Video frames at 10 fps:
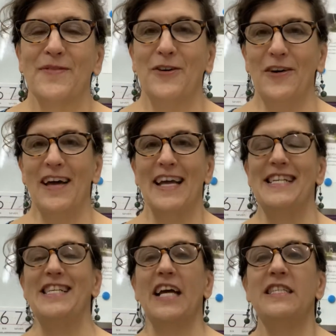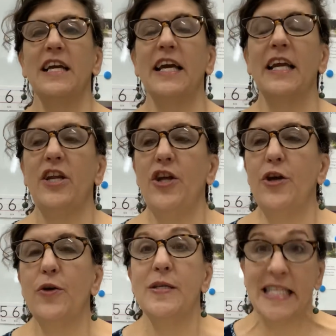Good. Jessa, can you